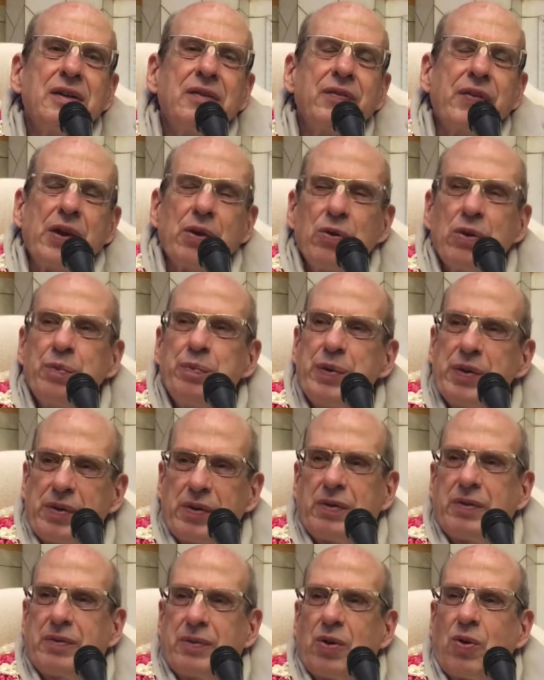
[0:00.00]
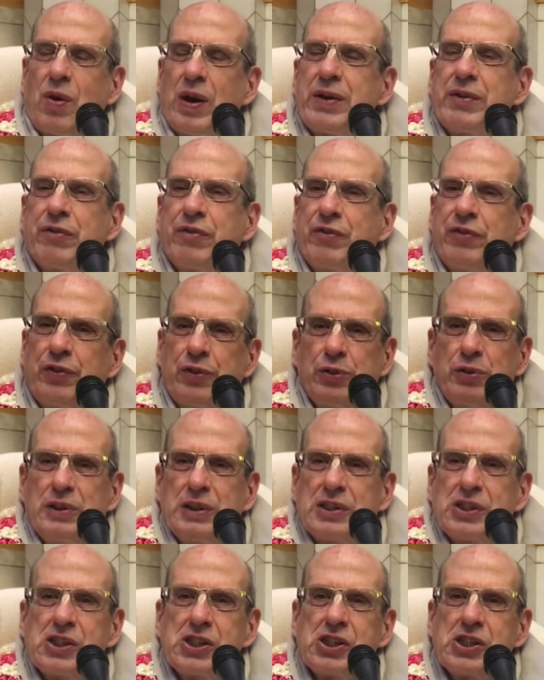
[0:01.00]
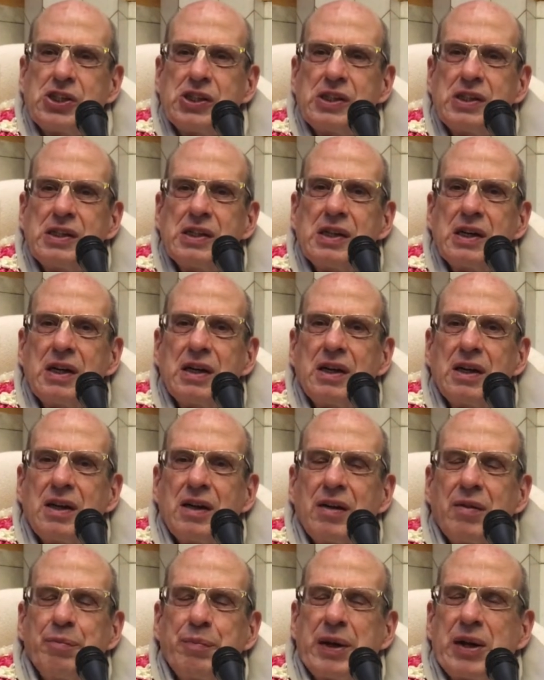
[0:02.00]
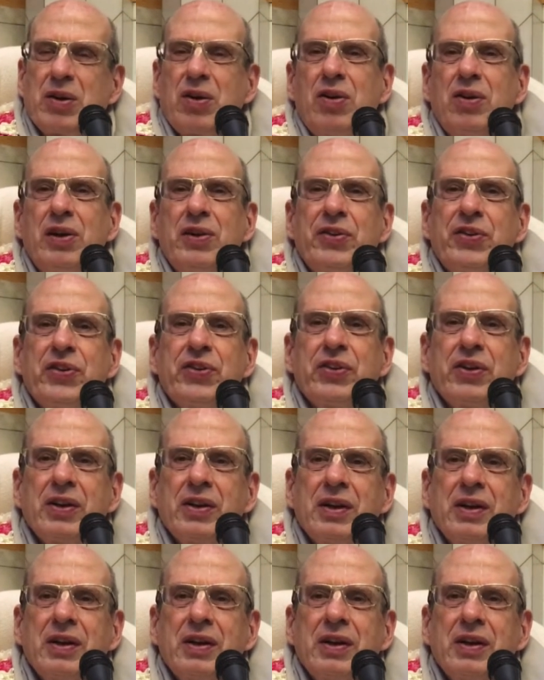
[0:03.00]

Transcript: That would be quite foolish, because